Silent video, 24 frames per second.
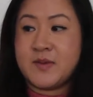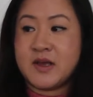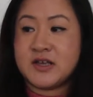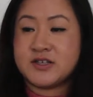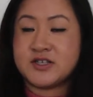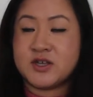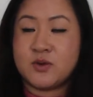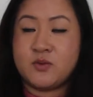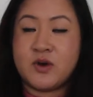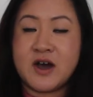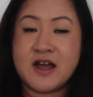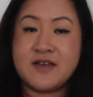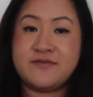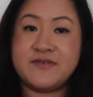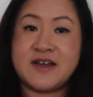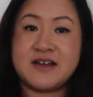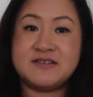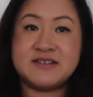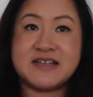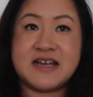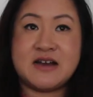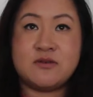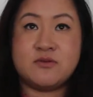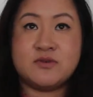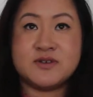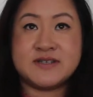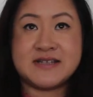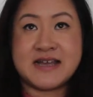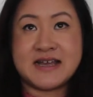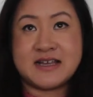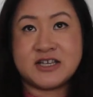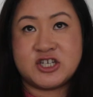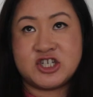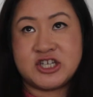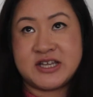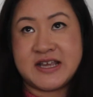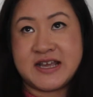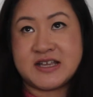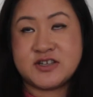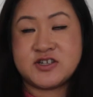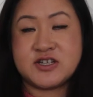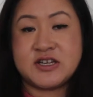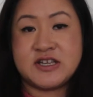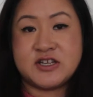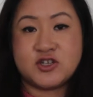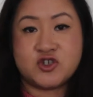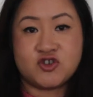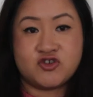So what I found out was that she
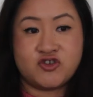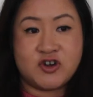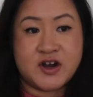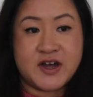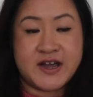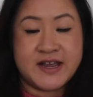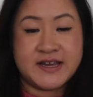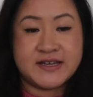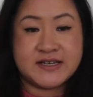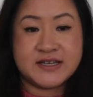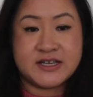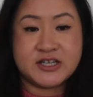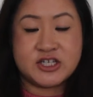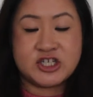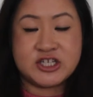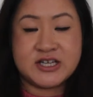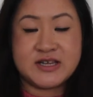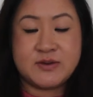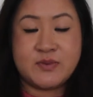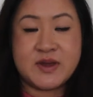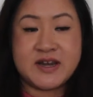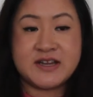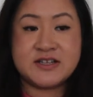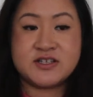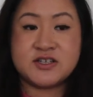went